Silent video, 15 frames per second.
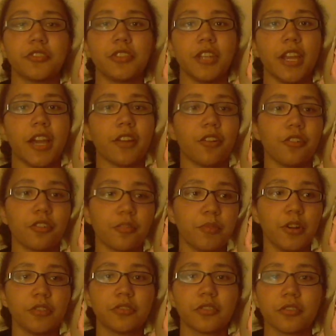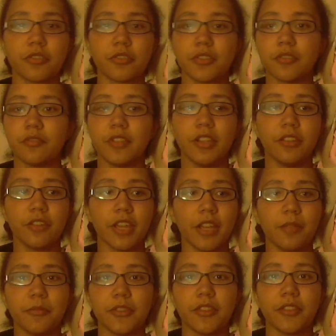She had all her posters of video
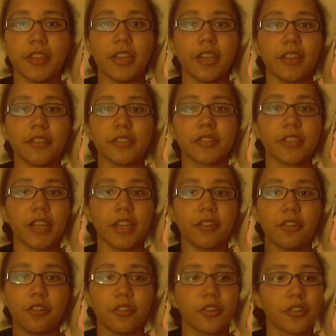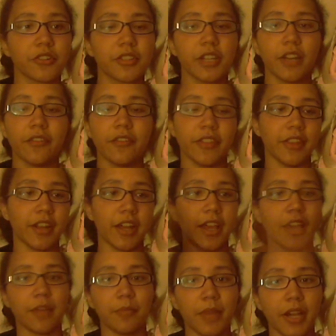games and things and all her stuff, and then I
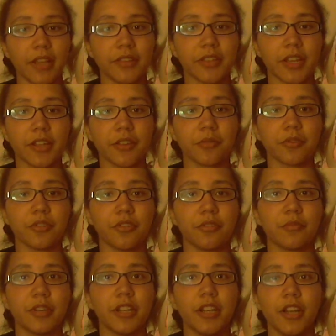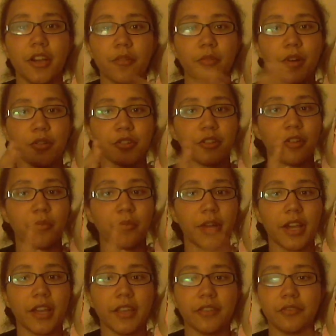had my side of the room where it was all
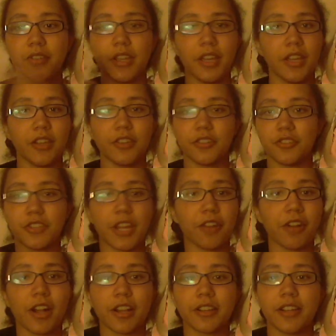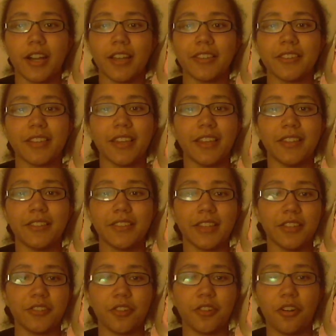my J-Rock nonsense
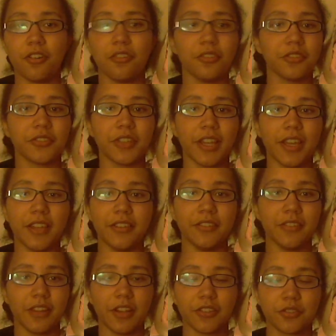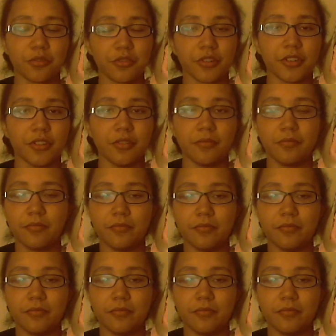and dolls and assorted